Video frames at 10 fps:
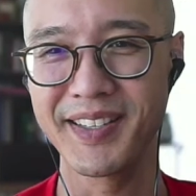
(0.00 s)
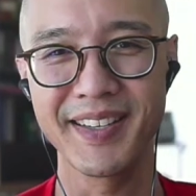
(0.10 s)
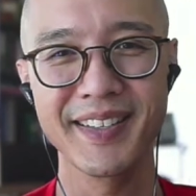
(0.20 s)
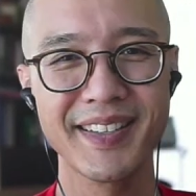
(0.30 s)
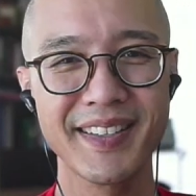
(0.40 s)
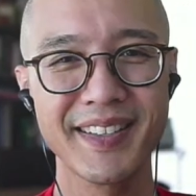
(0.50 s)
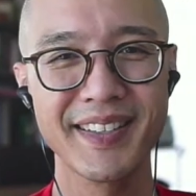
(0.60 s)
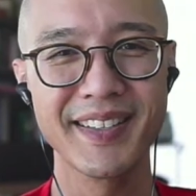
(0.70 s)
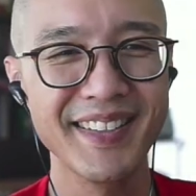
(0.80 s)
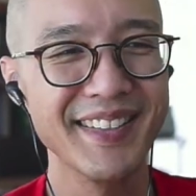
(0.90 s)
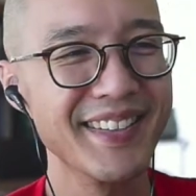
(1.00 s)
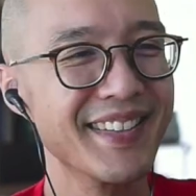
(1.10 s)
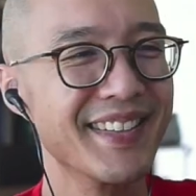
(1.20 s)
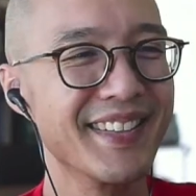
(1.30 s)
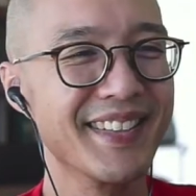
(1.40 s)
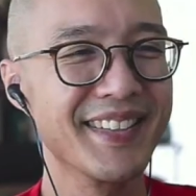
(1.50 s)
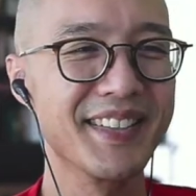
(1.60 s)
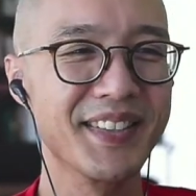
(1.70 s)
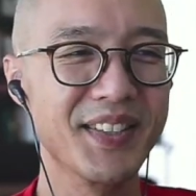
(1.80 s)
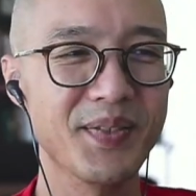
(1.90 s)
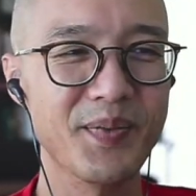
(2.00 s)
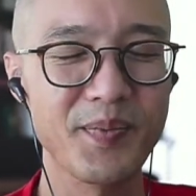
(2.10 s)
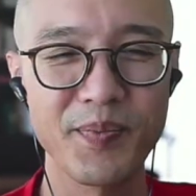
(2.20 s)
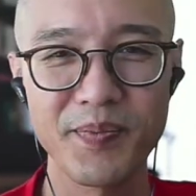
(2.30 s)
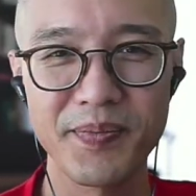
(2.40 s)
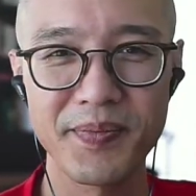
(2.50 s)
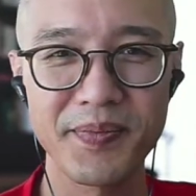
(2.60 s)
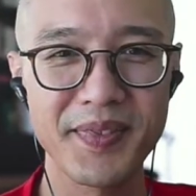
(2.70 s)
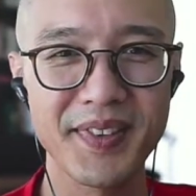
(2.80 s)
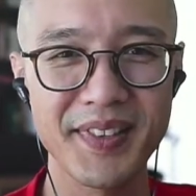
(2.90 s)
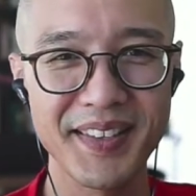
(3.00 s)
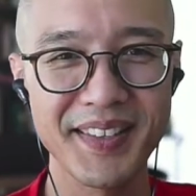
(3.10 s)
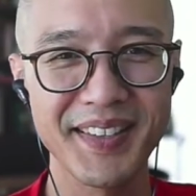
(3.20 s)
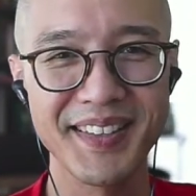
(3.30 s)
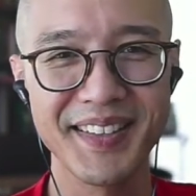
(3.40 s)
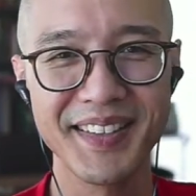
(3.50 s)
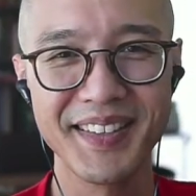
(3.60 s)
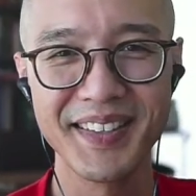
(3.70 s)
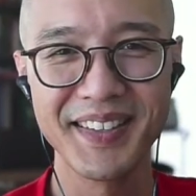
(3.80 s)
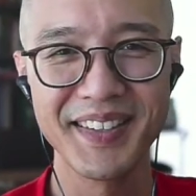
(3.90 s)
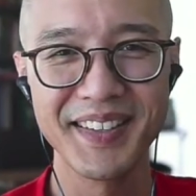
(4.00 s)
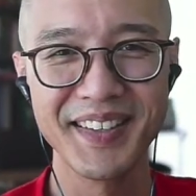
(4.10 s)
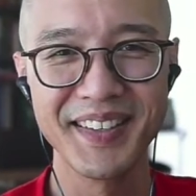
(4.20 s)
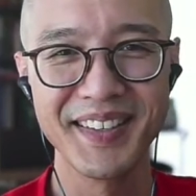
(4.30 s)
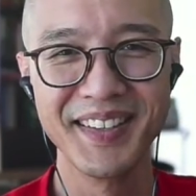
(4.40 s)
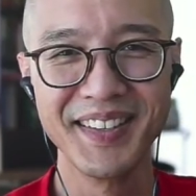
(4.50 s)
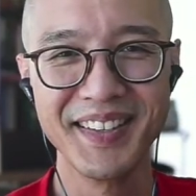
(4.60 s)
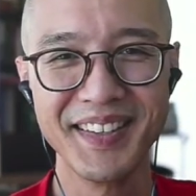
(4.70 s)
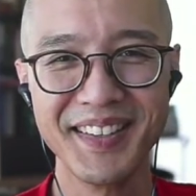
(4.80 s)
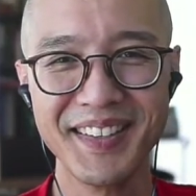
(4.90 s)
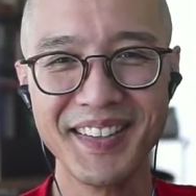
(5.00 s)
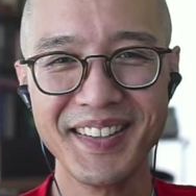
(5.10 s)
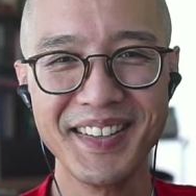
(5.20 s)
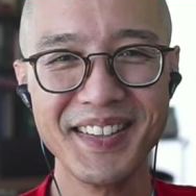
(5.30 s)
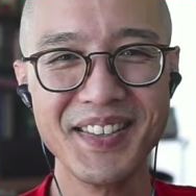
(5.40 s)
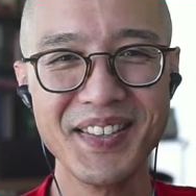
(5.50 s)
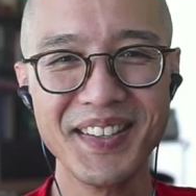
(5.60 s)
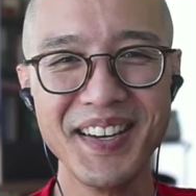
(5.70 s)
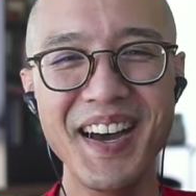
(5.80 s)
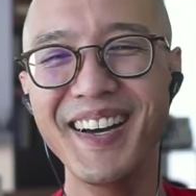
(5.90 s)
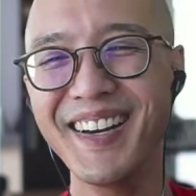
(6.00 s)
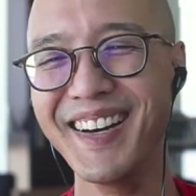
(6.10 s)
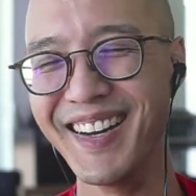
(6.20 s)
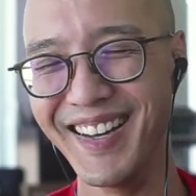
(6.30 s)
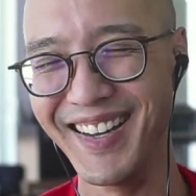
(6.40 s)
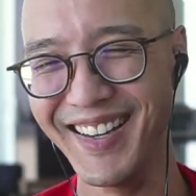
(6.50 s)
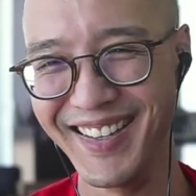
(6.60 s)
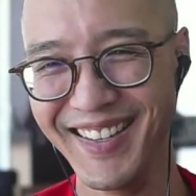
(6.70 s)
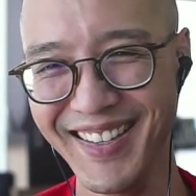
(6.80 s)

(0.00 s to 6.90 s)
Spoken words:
listening to the live stream right now, then we're going to take a minute to talk about some logistics of chocolate that Jason is shipping to Sasha.